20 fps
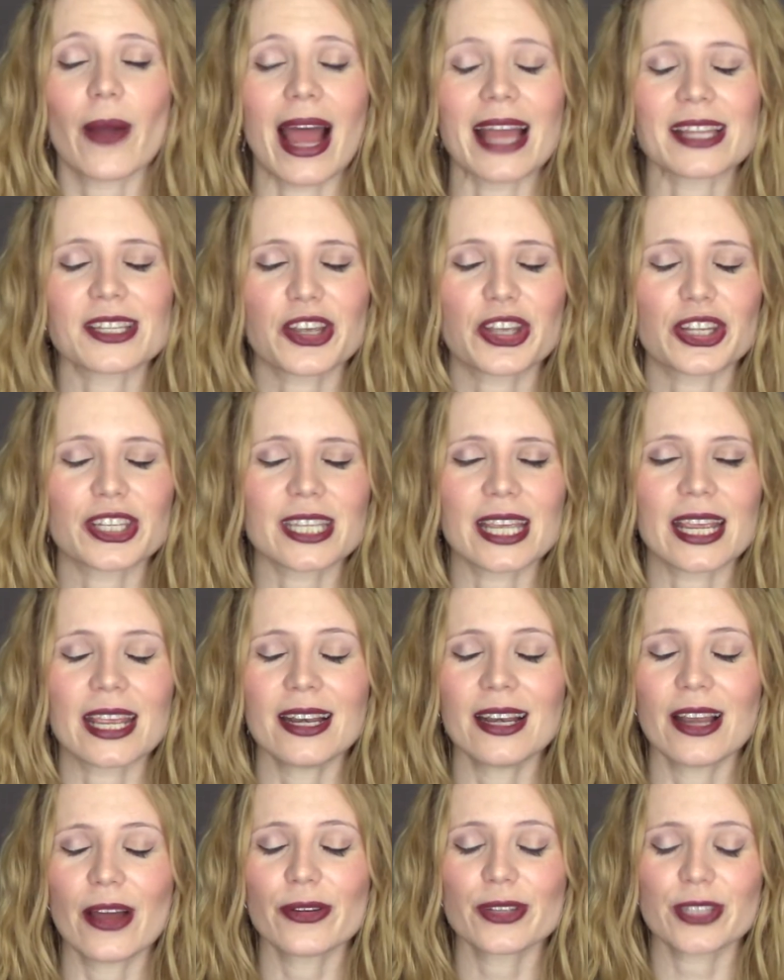as you can
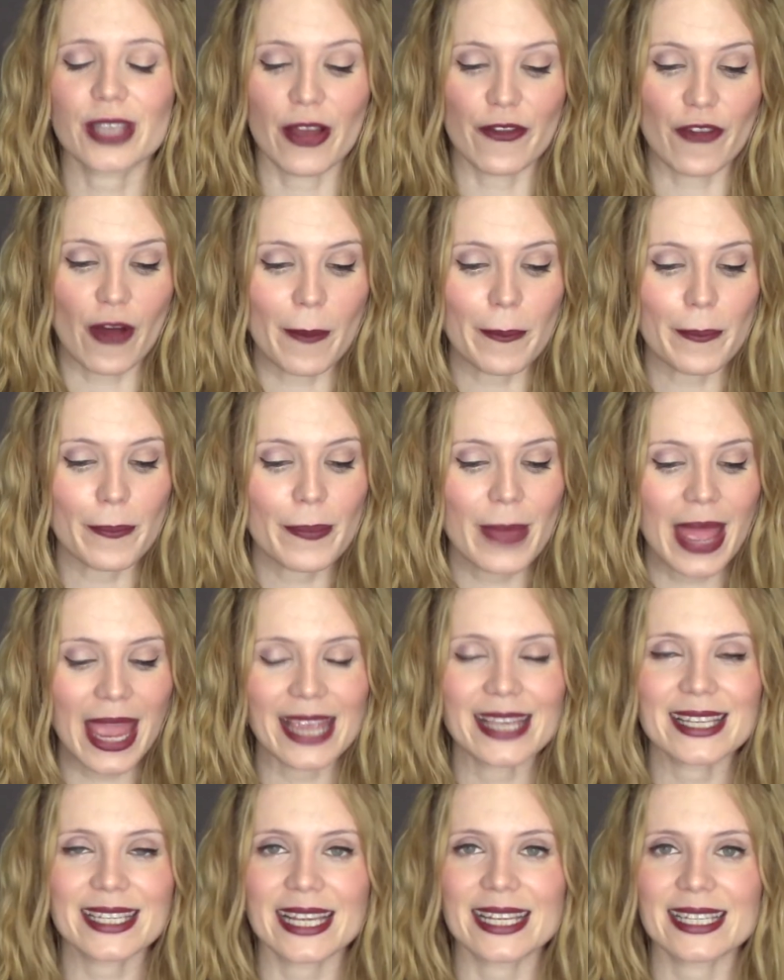see, loads of
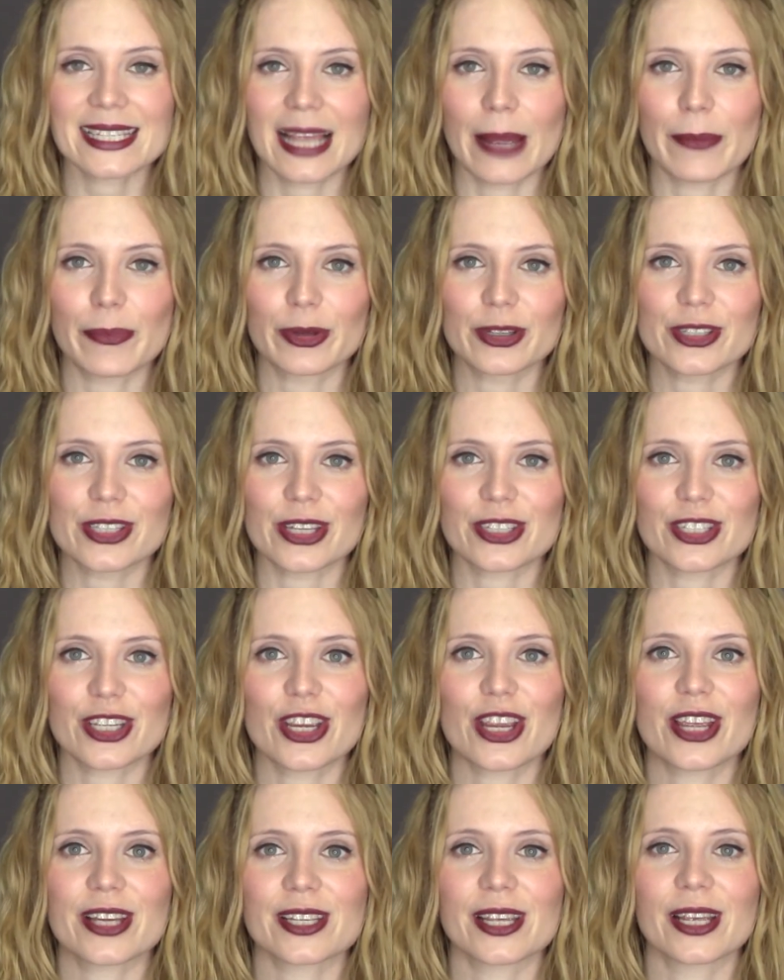amazing samples that
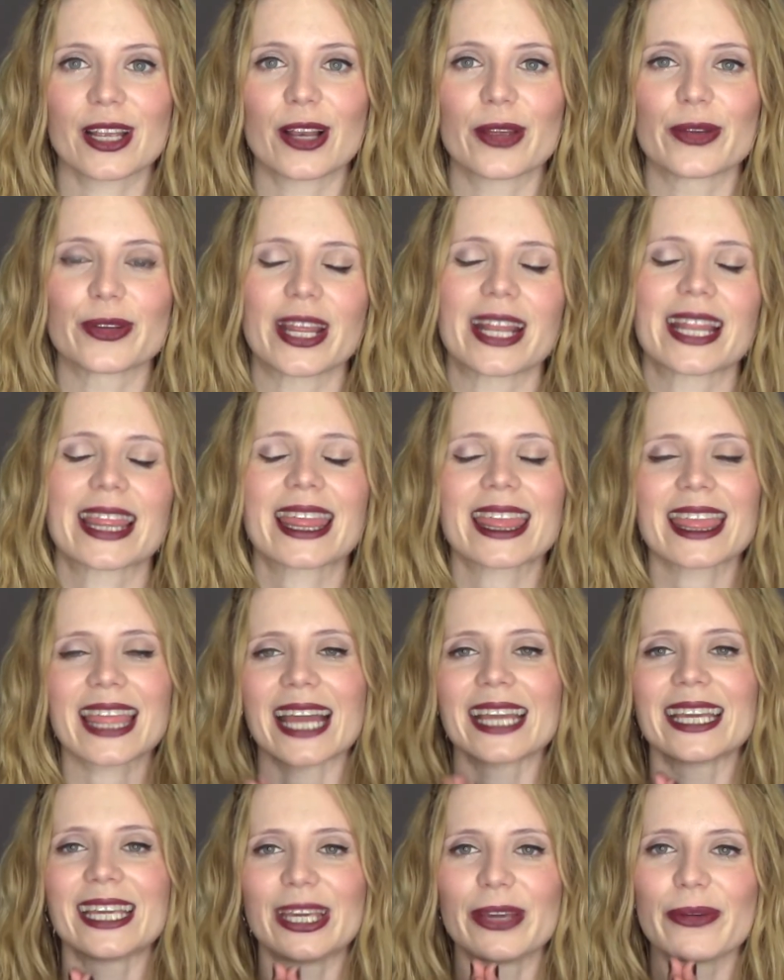she has included.
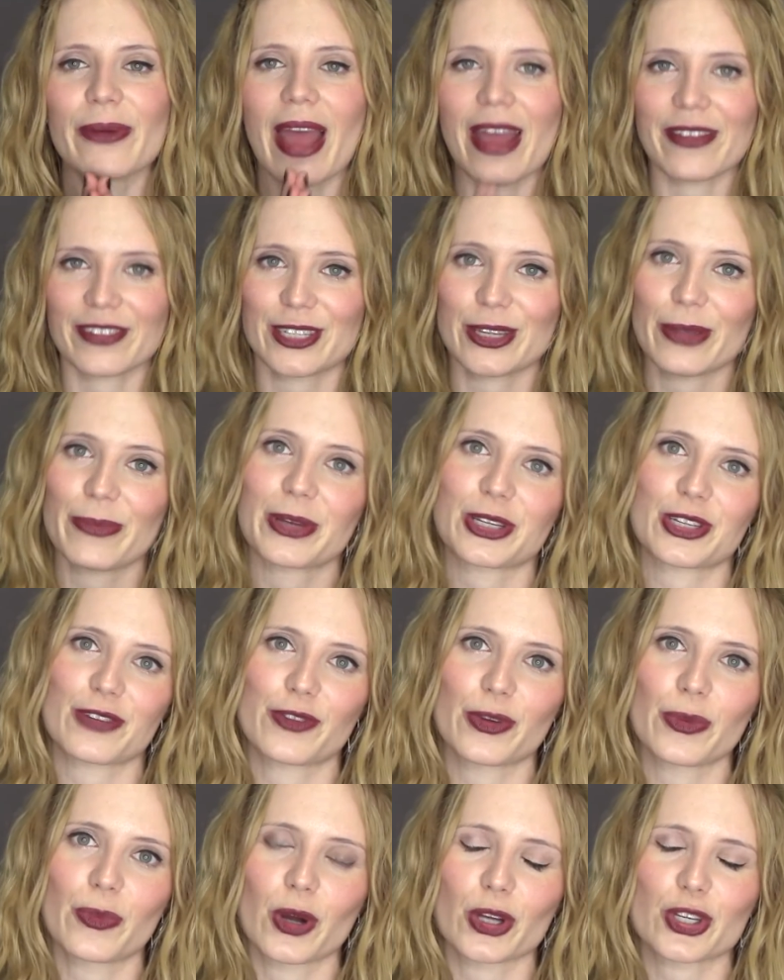Thank you ever so much
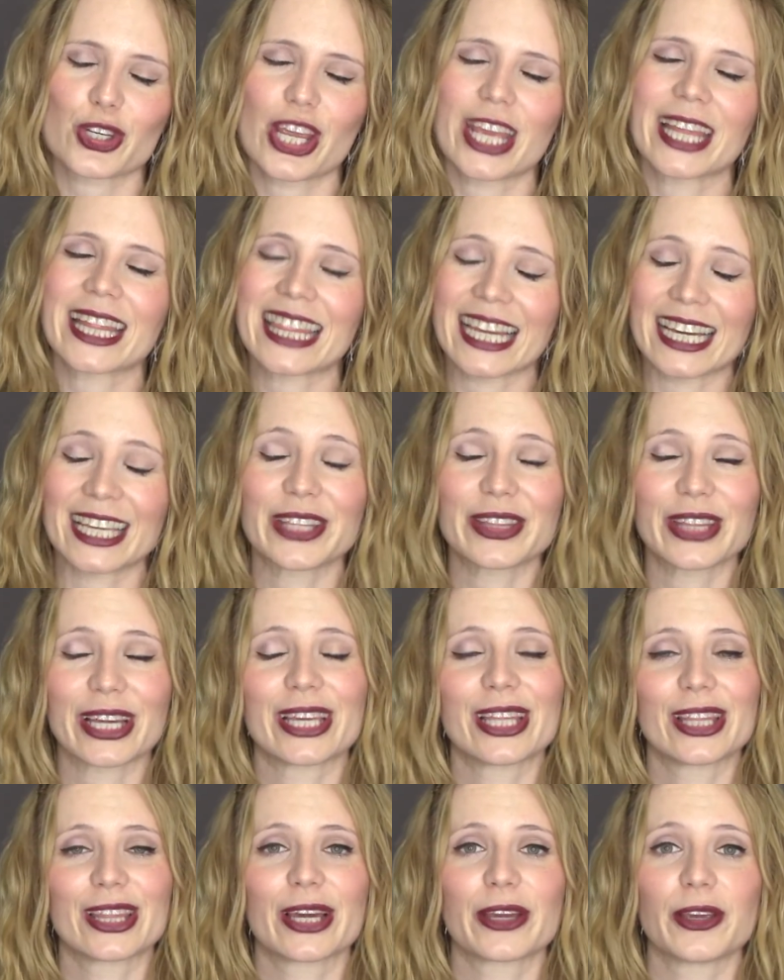of you watching. Thank you,
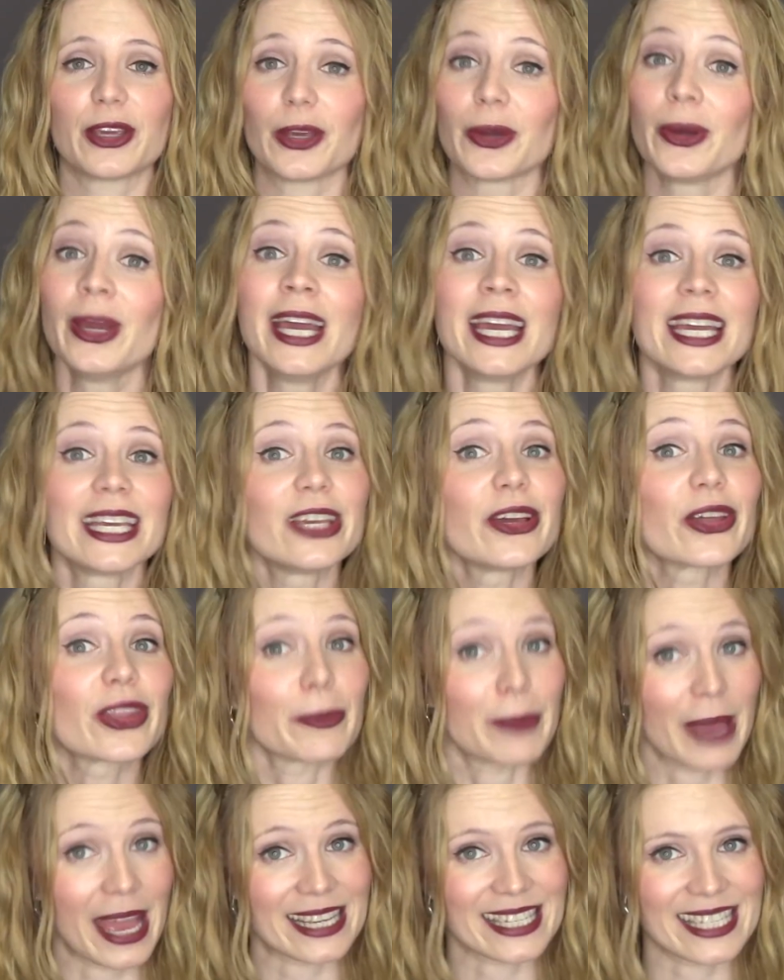thank you, thank you. You're
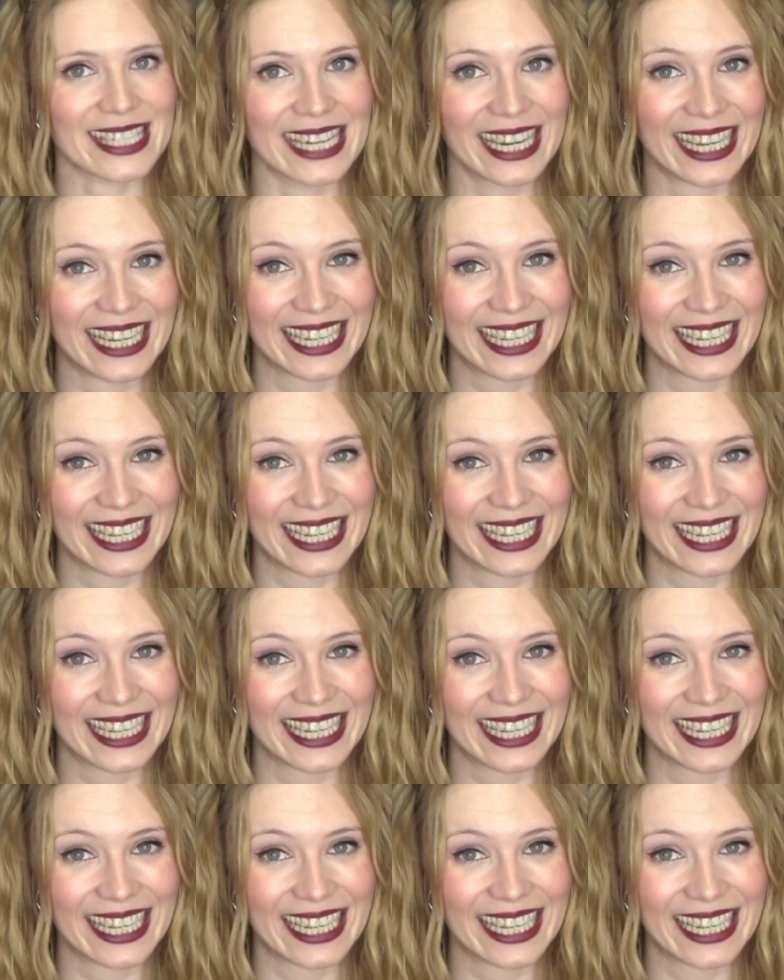the best.